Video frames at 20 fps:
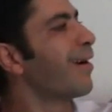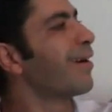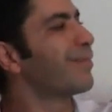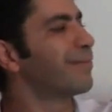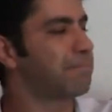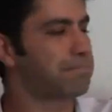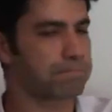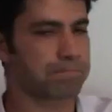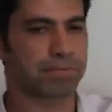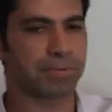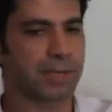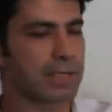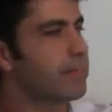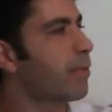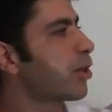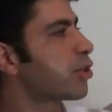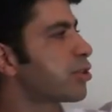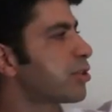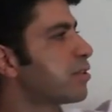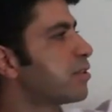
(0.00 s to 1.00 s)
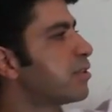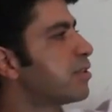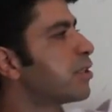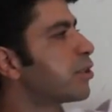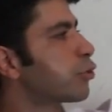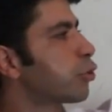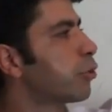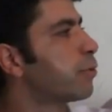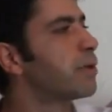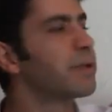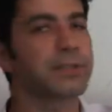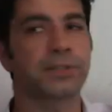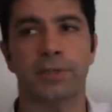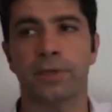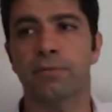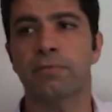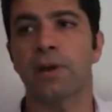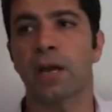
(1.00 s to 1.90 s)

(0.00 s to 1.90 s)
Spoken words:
a pretty much deterministic